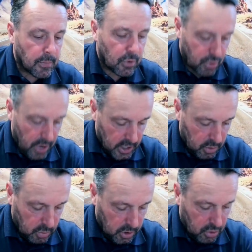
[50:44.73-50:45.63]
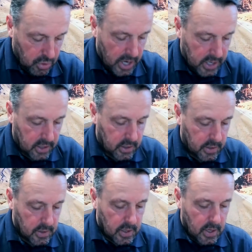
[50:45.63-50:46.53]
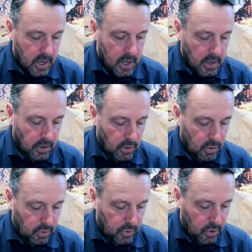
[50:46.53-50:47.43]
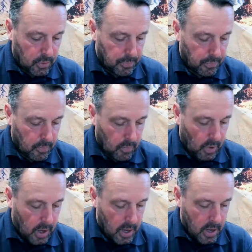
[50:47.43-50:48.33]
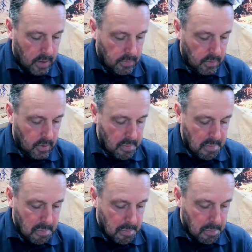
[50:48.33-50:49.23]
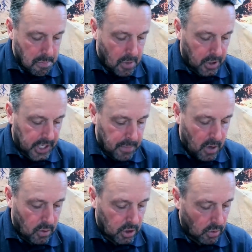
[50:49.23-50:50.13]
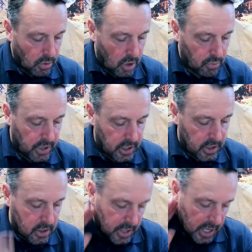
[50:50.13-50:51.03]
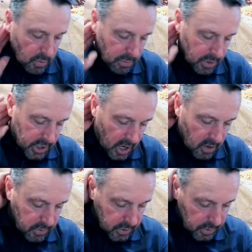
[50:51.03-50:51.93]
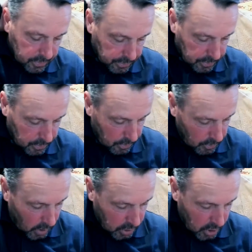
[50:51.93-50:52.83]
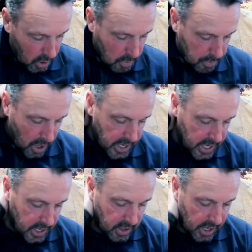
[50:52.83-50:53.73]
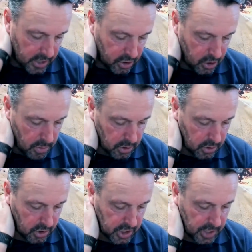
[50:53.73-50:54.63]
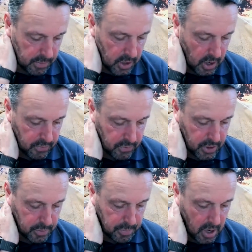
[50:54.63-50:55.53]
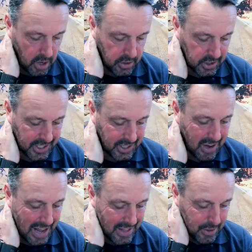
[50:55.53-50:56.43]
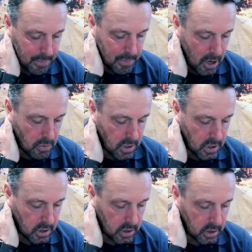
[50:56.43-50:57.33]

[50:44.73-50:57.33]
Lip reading: Traced with the tracker. Useful. Moto. Not really heard of that one myself. So buy it and you get 2 months of SIM coverage, part of the deal at the moment.